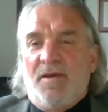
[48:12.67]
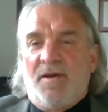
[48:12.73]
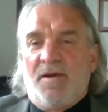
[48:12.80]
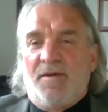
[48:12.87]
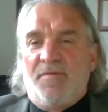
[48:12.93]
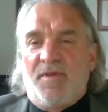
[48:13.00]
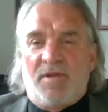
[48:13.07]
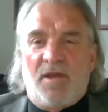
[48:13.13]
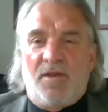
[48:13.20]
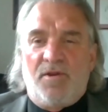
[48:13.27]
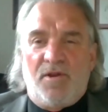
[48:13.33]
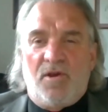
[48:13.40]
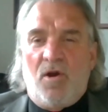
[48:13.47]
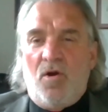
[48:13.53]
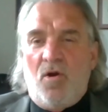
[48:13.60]
They tell you
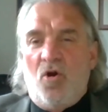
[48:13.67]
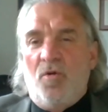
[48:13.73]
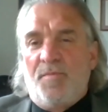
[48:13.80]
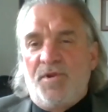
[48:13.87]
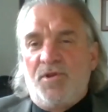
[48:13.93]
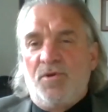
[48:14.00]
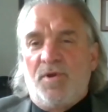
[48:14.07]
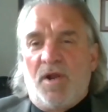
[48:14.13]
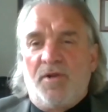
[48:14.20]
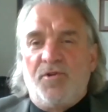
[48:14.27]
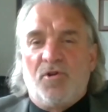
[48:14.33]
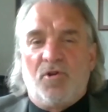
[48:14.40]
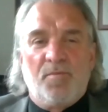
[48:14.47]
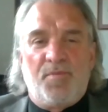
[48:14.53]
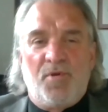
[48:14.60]
to go home and do it on
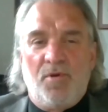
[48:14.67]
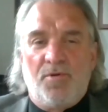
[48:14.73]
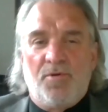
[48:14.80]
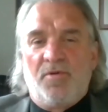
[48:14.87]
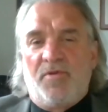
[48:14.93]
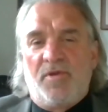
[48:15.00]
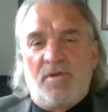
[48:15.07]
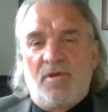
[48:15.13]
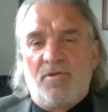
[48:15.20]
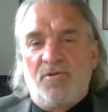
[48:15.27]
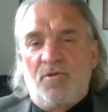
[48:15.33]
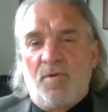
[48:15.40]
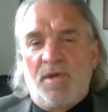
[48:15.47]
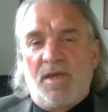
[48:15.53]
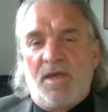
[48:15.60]
your computer, or they send you
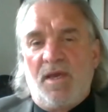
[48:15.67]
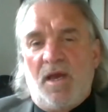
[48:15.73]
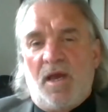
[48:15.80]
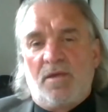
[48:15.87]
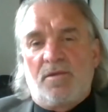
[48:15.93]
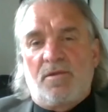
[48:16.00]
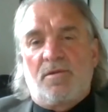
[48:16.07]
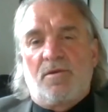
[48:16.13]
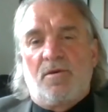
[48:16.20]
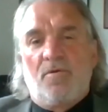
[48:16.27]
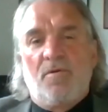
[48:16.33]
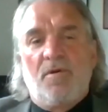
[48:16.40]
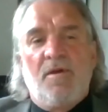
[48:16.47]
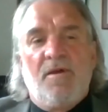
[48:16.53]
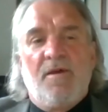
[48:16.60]
to a kiosk. So
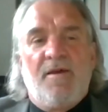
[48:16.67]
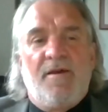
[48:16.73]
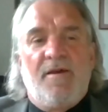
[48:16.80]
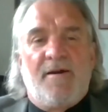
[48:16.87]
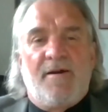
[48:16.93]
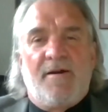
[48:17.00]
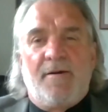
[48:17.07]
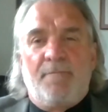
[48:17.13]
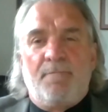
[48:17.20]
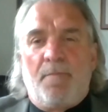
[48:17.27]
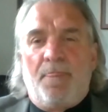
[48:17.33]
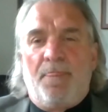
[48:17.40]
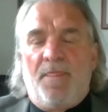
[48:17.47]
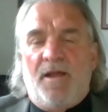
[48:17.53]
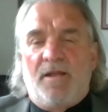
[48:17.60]

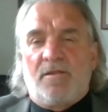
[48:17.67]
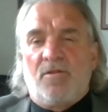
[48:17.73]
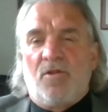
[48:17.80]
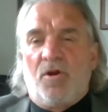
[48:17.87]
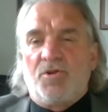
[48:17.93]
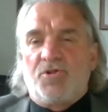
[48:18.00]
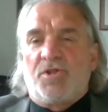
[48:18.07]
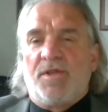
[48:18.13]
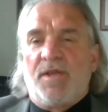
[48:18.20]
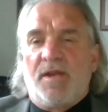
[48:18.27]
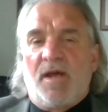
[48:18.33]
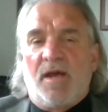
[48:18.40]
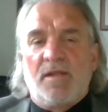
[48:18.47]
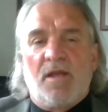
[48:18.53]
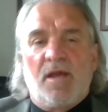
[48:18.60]
that's largely an
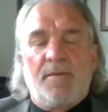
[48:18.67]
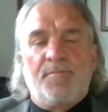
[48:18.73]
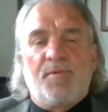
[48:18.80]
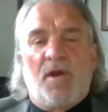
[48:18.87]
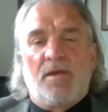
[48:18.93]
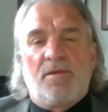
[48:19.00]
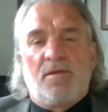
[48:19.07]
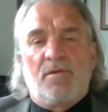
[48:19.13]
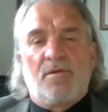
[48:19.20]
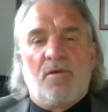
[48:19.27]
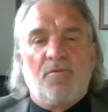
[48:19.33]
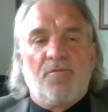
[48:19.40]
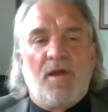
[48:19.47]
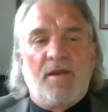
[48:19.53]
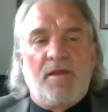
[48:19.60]
online process
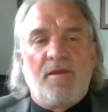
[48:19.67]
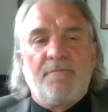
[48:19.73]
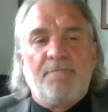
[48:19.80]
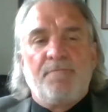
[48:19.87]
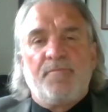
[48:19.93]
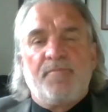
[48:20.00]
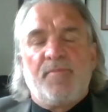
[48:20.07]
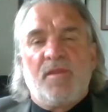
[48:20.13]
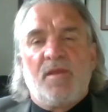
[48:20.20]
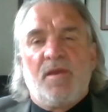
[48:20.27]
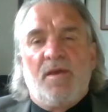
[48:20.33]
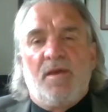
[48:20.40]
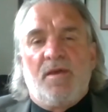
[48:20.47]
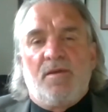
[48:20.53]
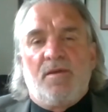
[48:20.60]
already.
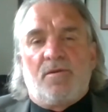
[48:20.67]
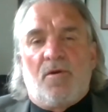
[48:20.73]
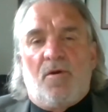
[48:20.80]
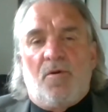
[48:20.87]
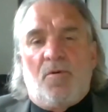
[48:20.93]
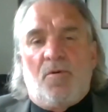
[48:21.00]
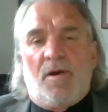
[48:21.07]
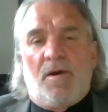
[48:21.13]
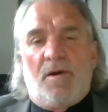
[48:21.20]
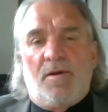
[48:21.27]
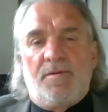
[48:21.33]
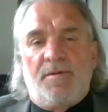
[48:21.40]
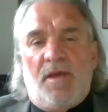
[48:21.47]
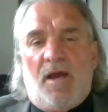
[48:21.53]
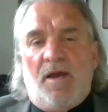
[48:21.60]
So
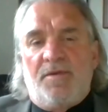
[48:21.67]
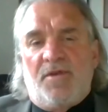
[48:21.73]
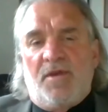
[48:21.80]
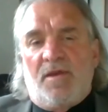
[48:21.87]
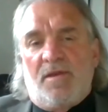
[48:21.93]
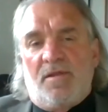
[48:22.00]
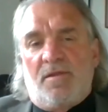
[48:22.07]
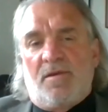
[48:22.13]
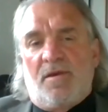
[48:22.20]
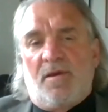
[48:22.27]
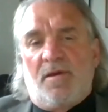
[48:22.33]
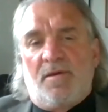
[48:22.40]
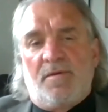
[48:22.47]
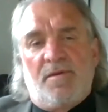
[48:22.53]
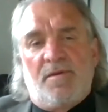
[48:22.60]
yeah, I think it's
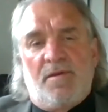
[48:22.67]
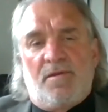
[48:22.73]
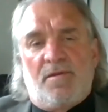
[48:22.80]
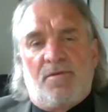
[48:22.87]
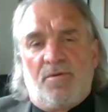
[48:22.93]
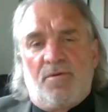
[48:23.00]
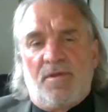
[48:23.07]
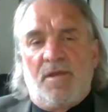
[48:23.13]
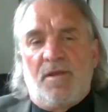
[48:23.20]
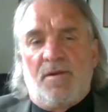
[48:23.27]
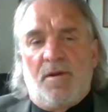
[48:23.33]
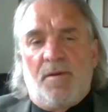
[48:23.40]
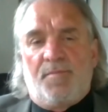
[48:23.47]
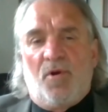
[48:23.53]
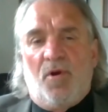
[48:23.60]
certainly an
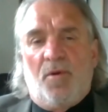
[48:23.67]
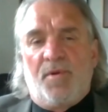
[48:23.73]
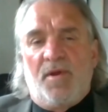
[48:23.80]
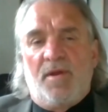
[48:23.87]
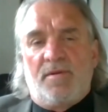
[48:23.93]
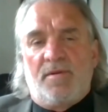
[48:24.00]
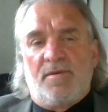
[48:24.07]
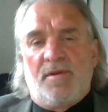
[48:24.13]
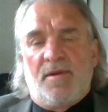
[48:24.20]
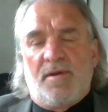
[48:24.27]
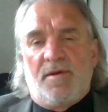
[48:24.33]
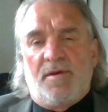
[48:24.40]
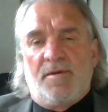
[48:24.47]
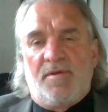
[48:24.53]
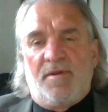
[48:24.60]
appropriate
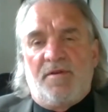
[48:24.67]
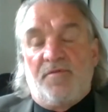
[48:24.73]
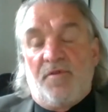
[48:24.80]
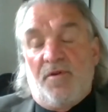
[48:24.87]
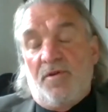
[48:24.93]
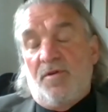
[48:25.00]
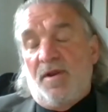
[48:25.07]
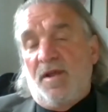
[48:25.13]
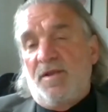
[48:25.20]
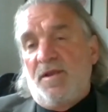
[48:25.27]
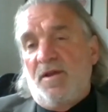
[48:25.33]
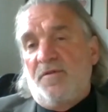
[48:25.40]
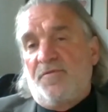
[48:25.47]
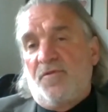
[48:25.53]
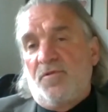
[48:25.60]
and a very good
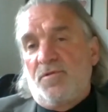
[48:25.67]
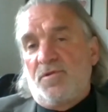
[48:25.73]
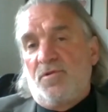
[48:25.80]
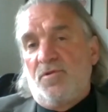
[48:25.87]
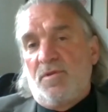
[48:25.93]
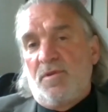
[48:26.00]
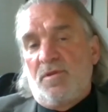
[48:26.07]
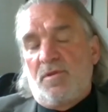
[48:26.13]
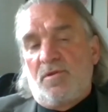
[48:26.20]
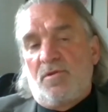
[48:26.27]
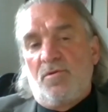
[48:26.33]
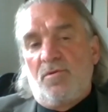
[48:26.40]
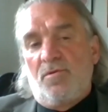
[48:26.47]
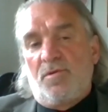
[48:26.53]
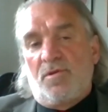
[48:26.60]
idea for students
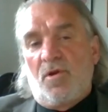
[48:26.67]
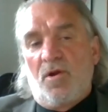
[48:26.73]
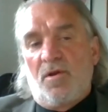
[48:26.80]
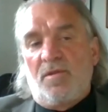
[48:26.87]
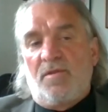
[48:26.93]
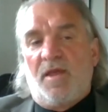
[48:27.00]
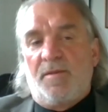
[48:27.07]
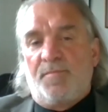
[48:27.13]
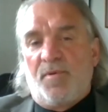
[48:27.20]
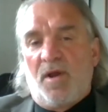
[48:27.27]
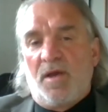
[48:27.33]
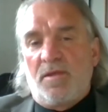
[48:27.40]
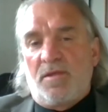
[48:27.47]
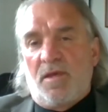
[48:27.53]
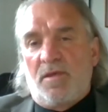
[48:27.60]
to start that
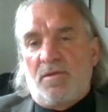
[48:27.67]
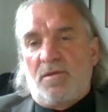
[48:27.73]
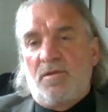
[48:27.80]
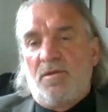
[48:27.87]
process,